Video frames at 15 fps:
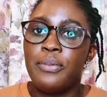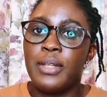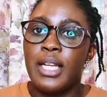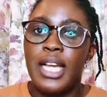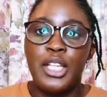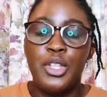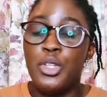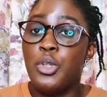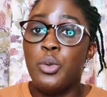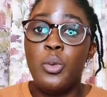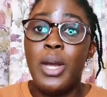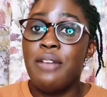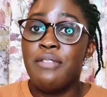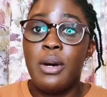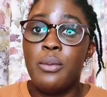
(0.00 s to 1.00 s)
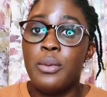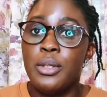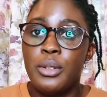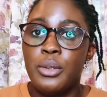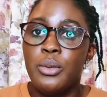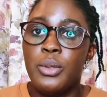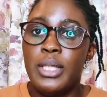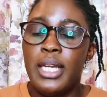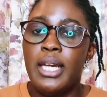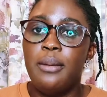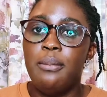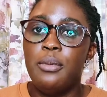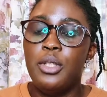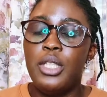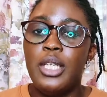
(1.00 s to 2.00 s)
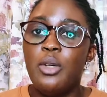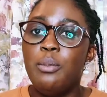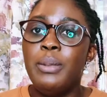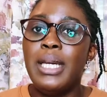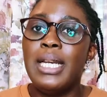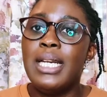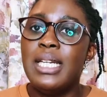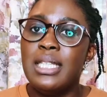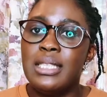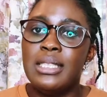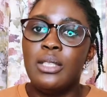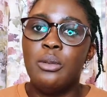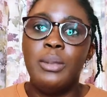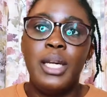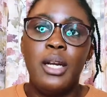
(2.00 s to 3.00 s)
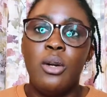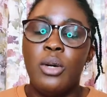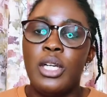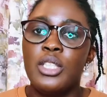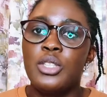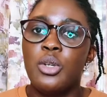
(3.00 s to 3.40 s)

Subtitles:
Like you don't ever want to go there. There'll be a list, there'll be a long list.